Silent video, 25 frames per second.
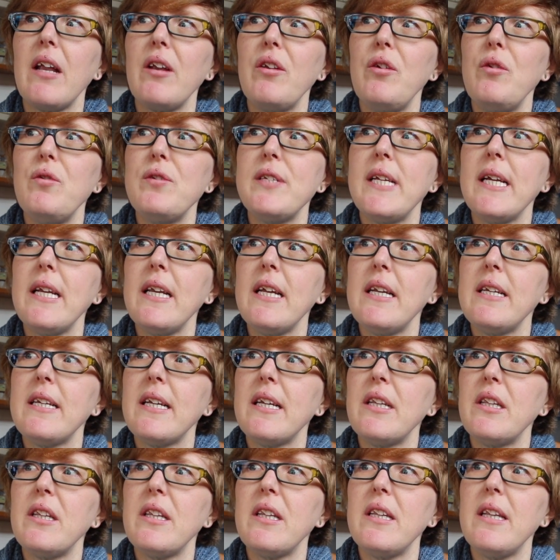New Zealand
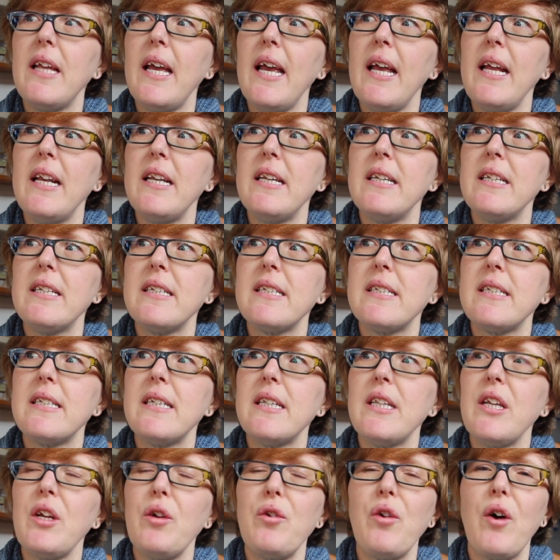and
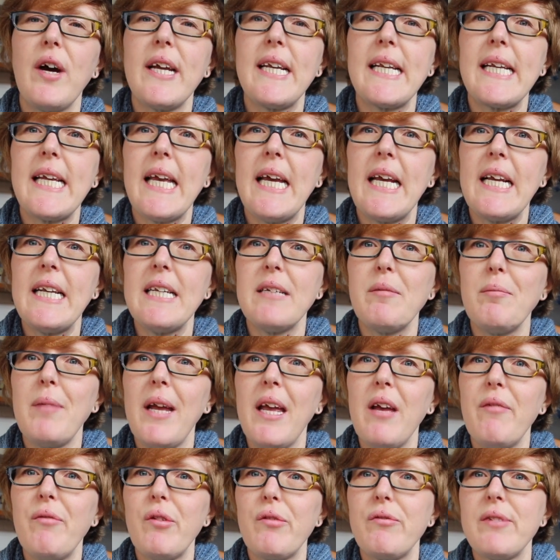the United Kingdom
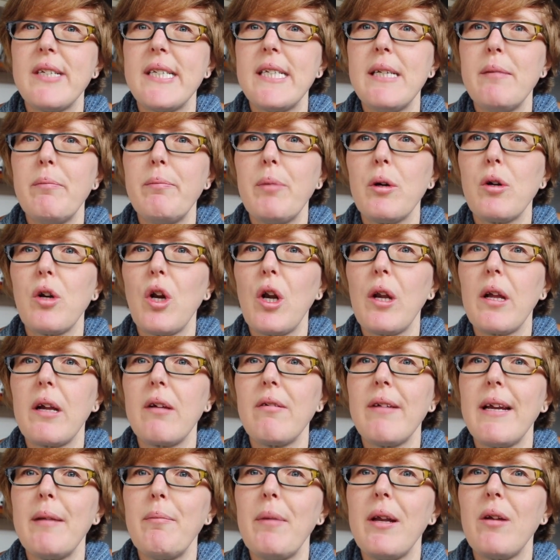have a reciprocal
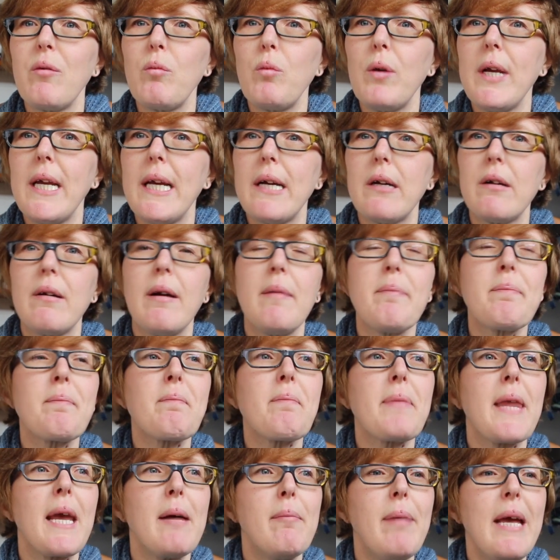agreement where
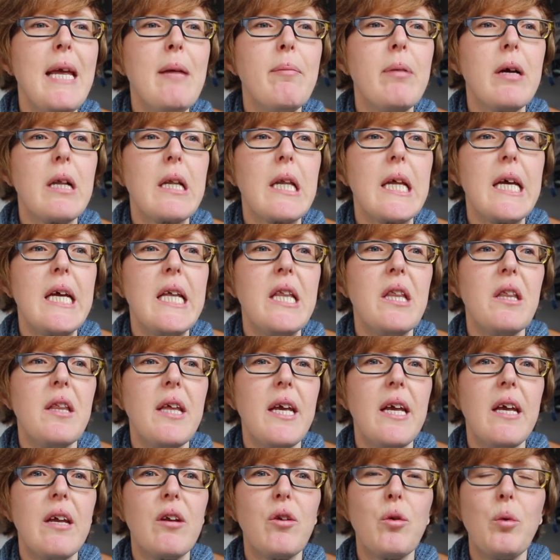people in
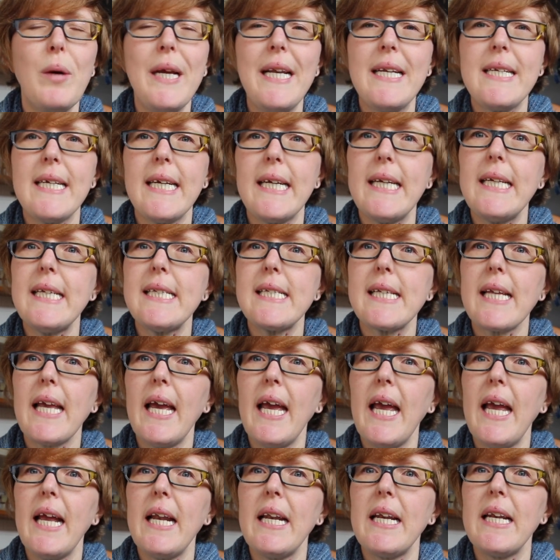their 20s
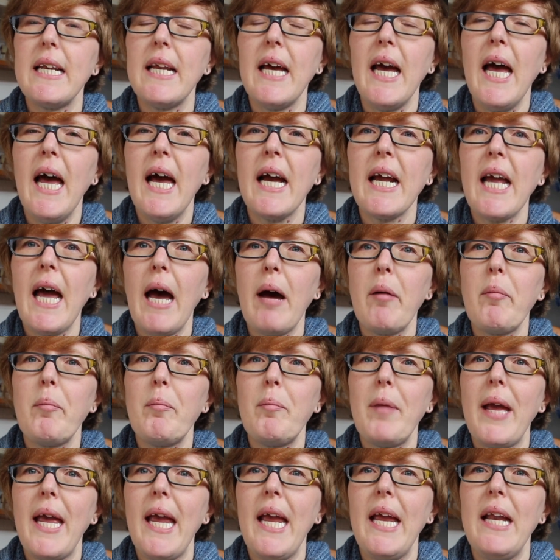can
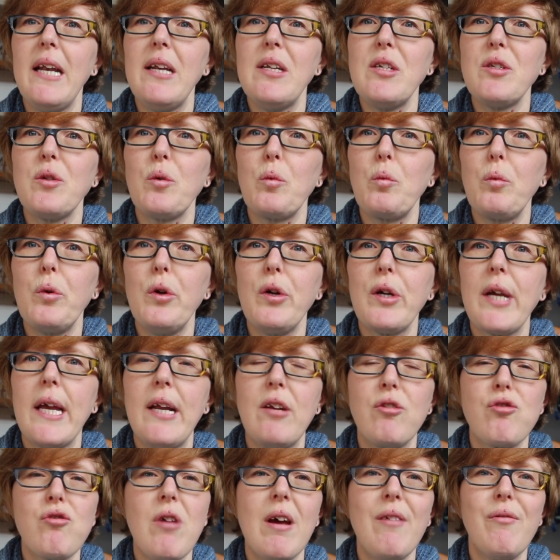come and work
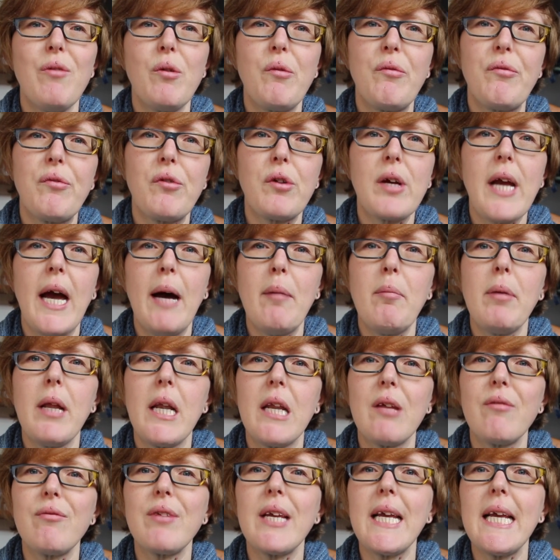and travel for a
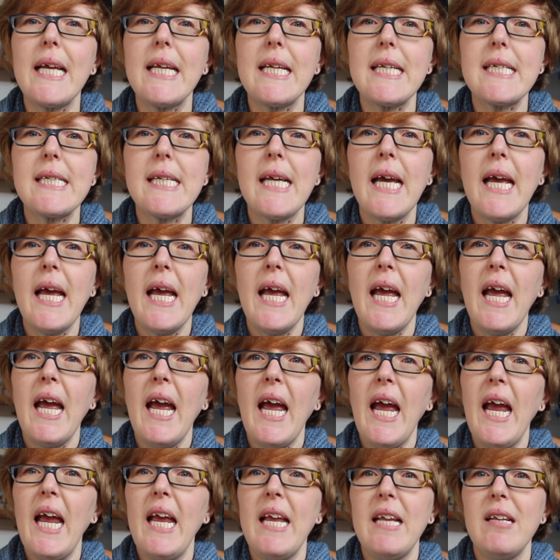couple of years
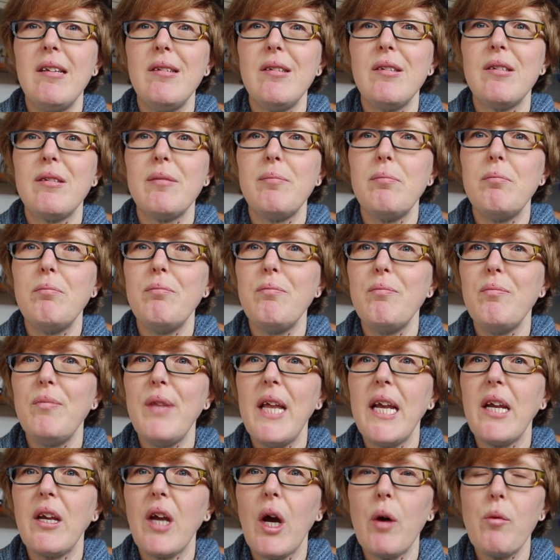and
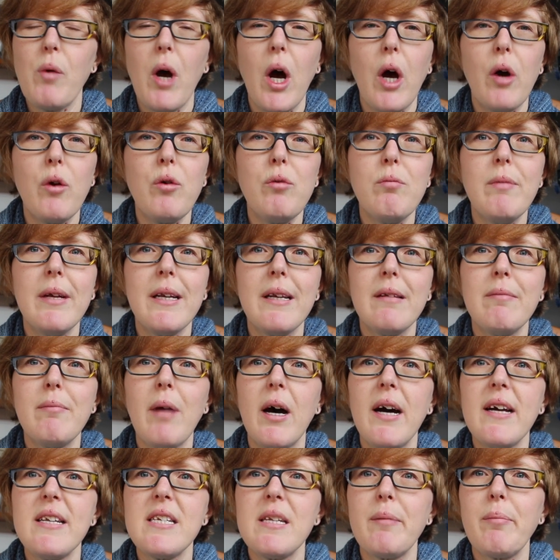then go home and,
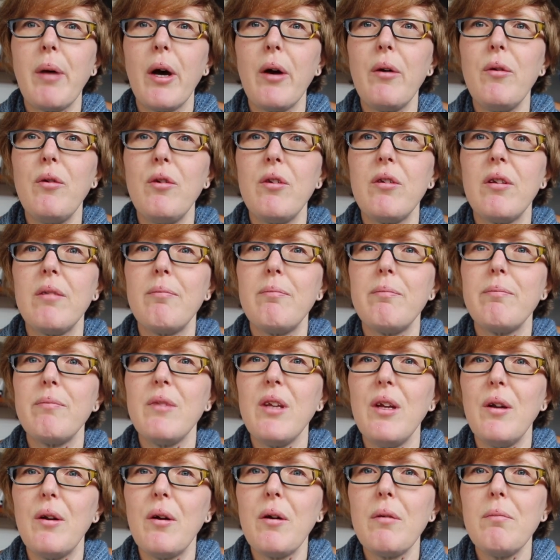I suppose,
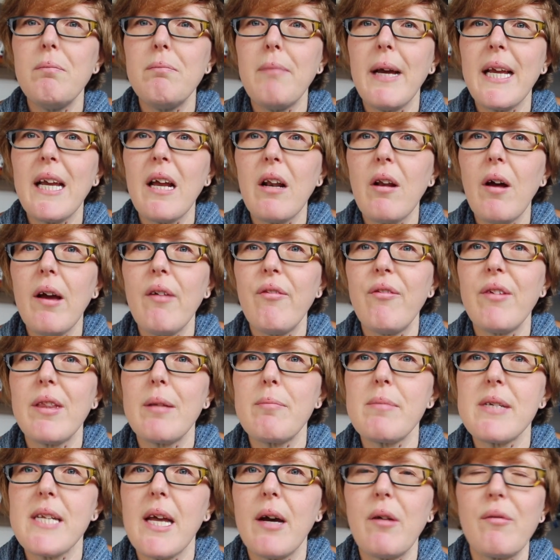you know, make a life for
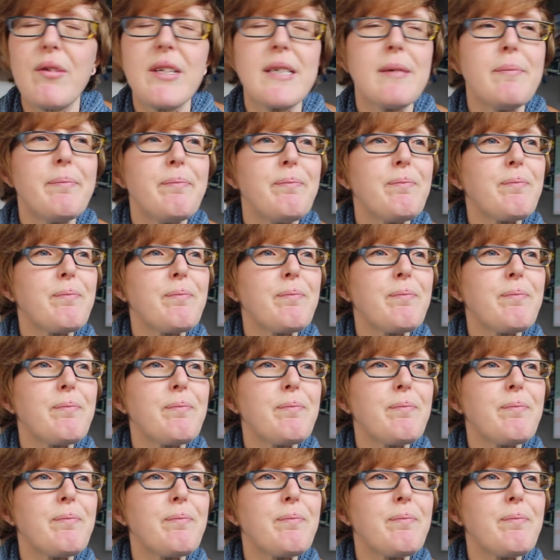themselves.